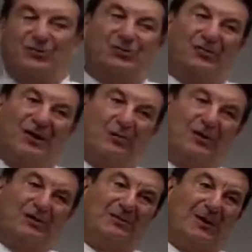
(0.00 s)
They didn't want
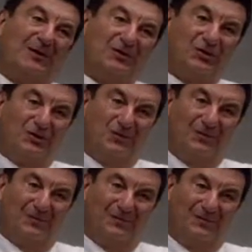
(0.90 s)
to expand the zoo.
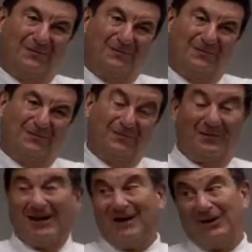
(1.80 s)
A
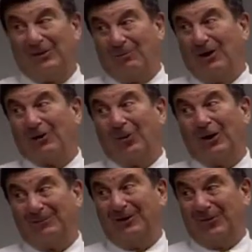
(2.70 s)
lot of that had to do with
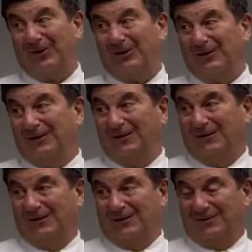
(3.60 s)
black-white, by the way.
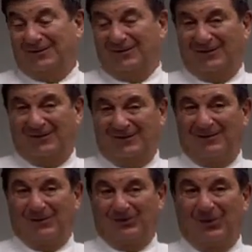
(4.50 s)
You know, that
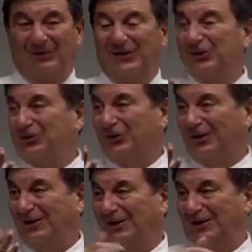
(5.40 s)
was part of the history
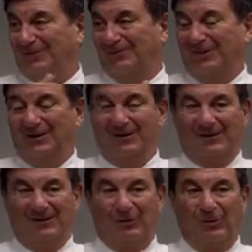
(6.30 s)
that, um,
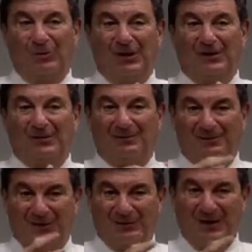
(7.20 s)
that we wanted to
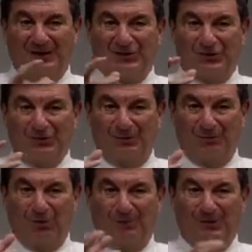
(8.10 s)
expand the zoo, bring
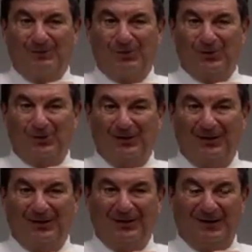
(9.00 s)
more people,
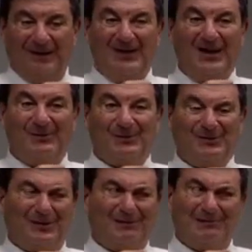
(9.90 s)
and the neighbor
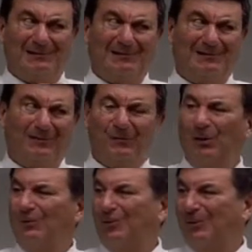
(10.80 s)
says, well, I don't know if we
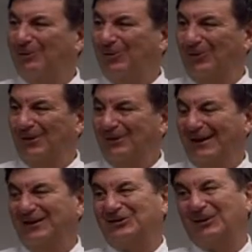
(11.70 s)
more people. They
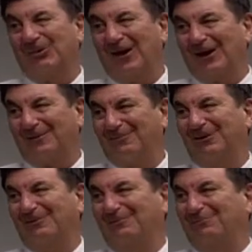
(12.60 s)
didn't say black, but,
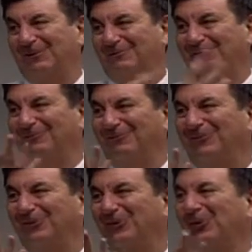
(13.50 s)
but
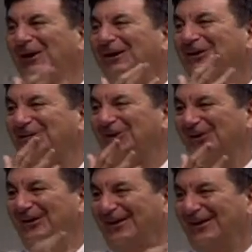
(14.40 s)
you can read
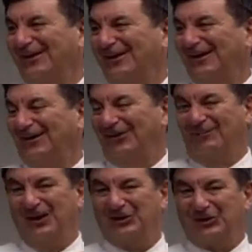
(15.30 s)
into, into the
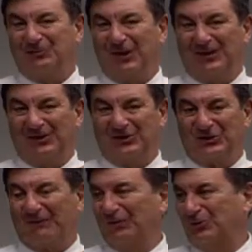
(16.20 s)
message back in the
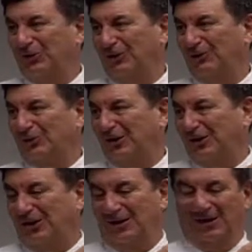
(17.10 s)
70s what they were
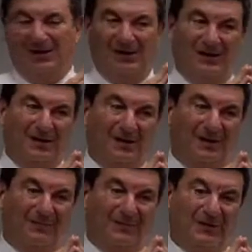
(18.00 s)
saying.
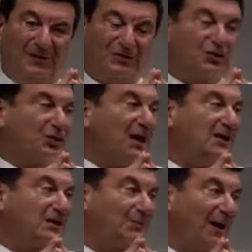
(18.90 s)
Um, so change
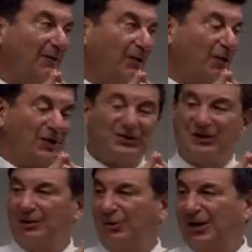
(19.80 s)
is probably the hardest
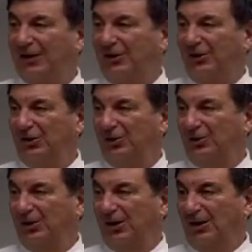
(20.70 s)
thing we had to do.
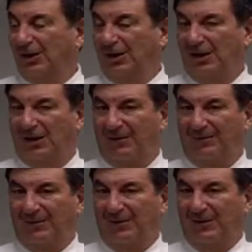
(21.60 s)

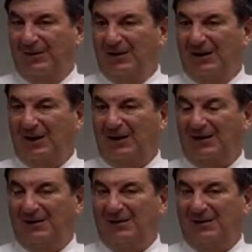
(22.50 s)
Um, and